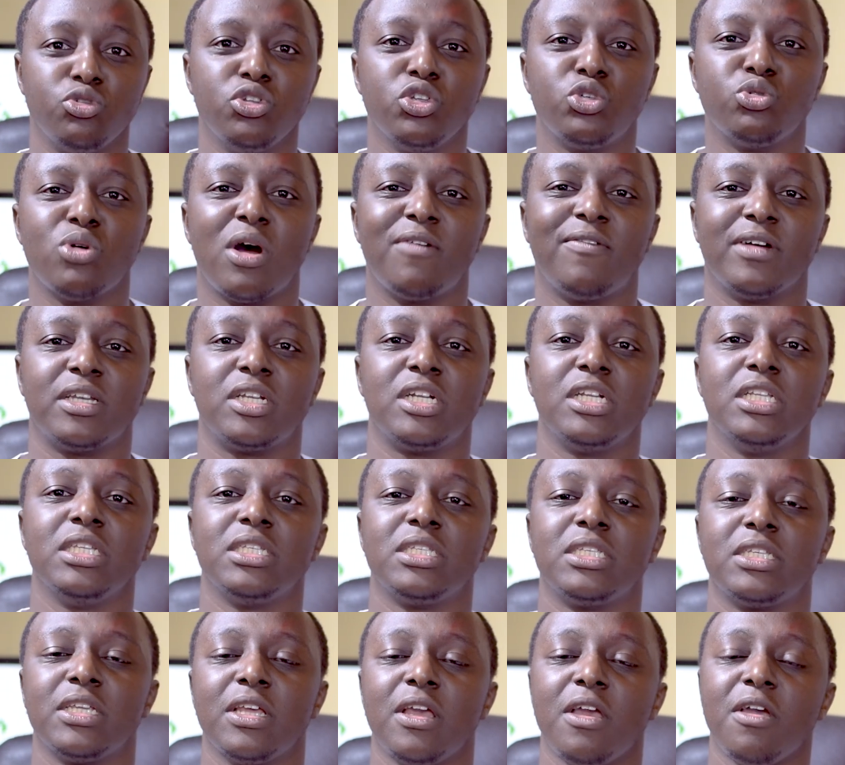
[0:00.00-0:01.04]
You need to have at
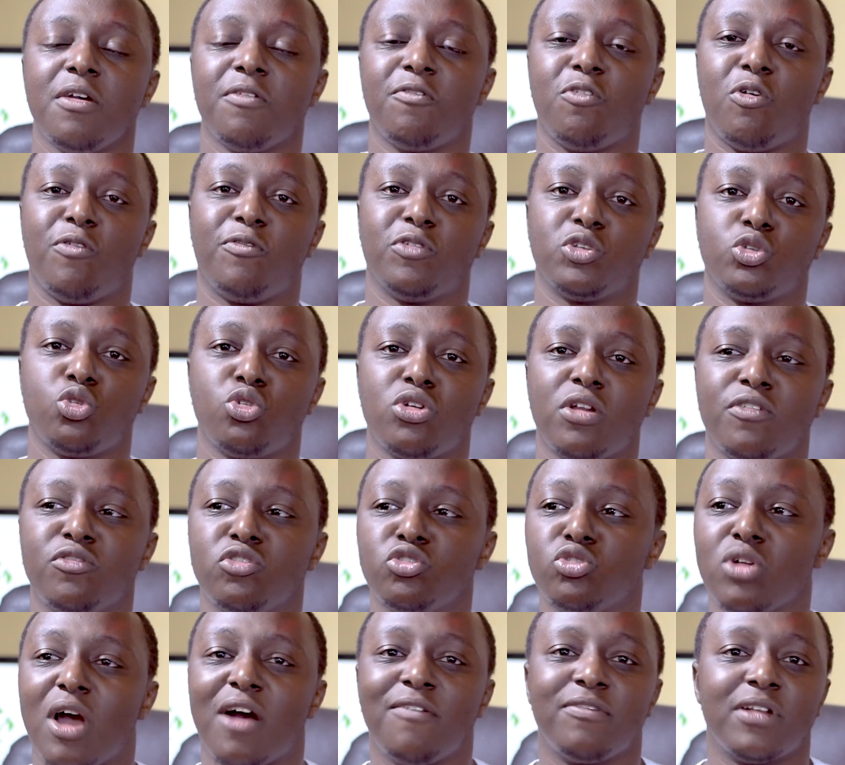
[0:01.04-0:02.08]
least, for photography,
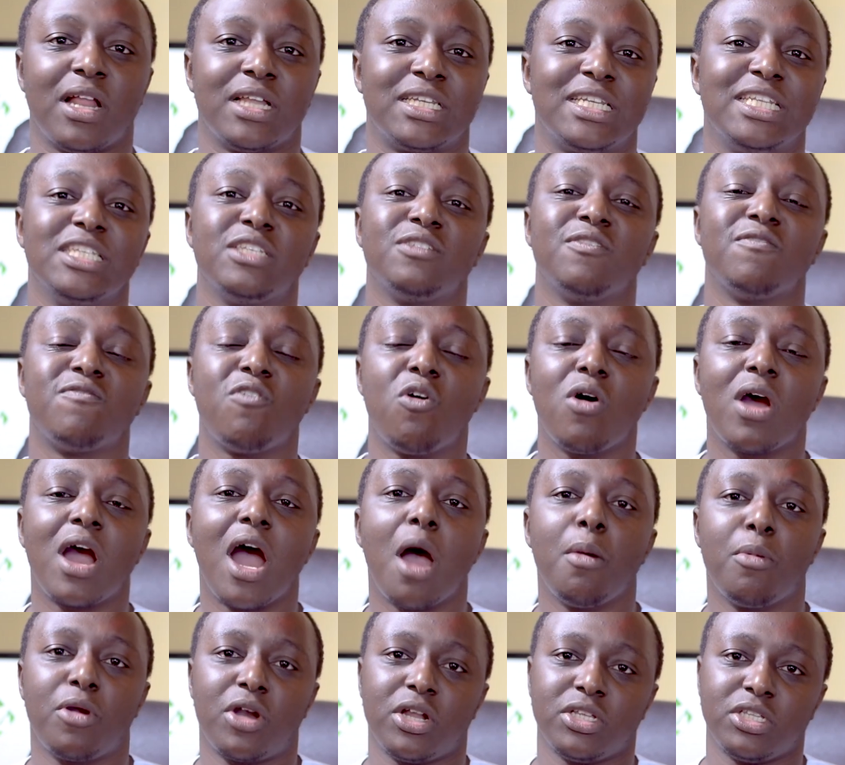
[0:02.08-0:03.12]
you need to have at least 4
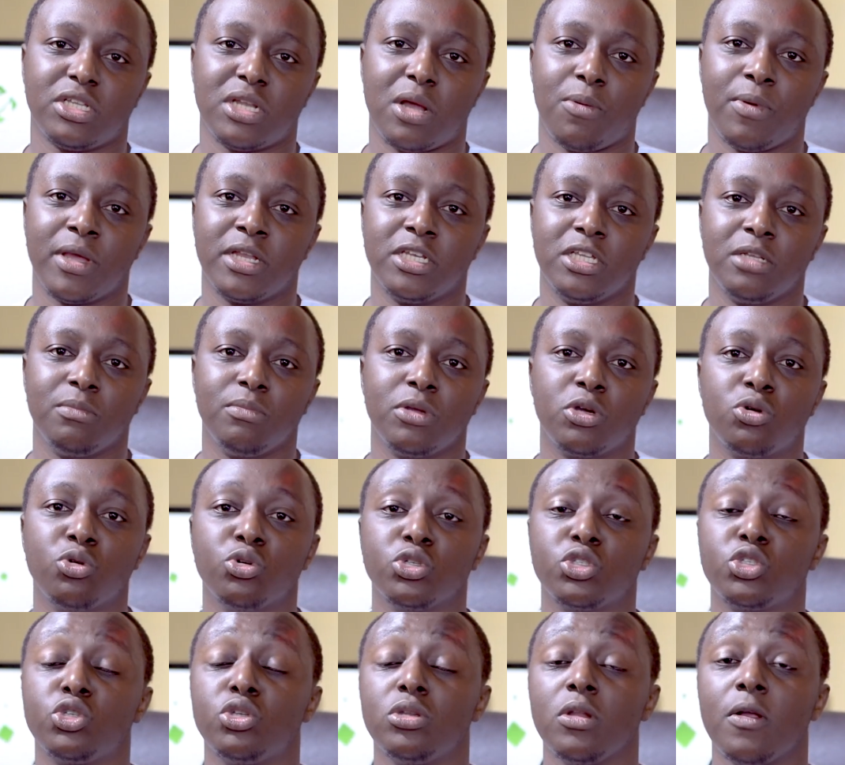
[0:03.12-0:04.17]
cameras in a wedding,
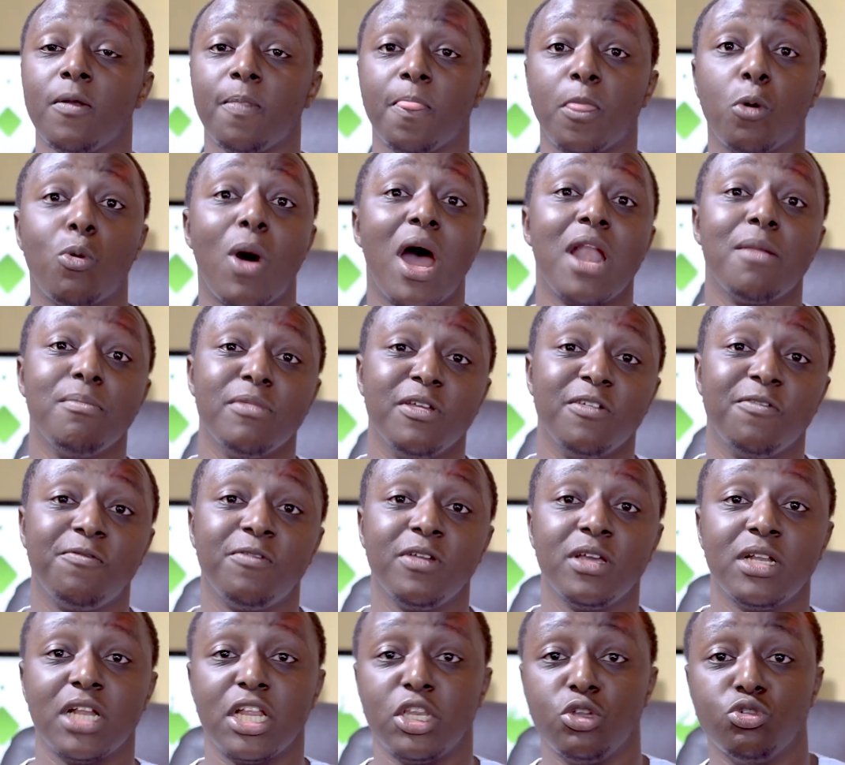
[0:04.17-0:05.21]
because one may
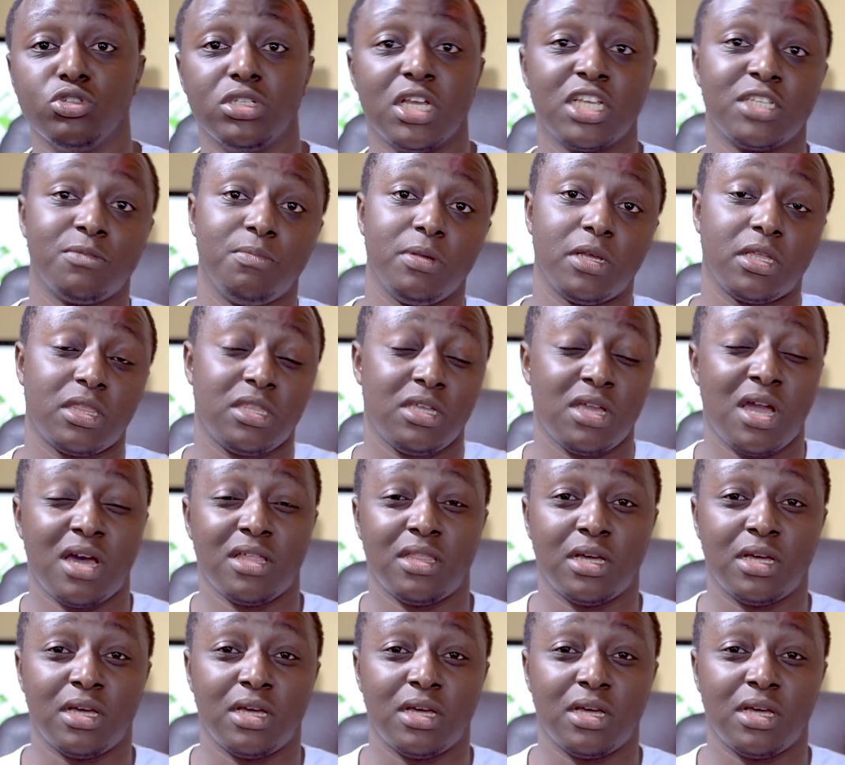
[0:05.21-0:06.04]
fail and you just pick the